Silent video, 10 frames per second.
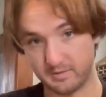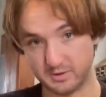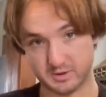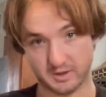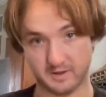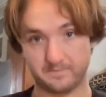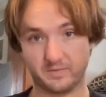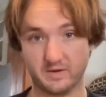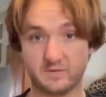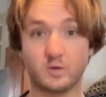usually,
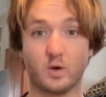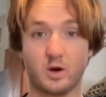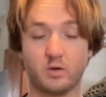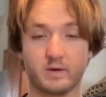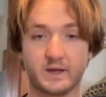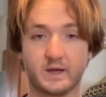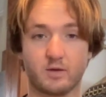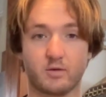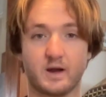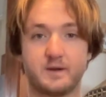if you are rigging it
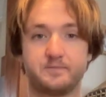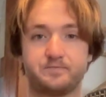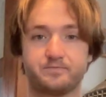right.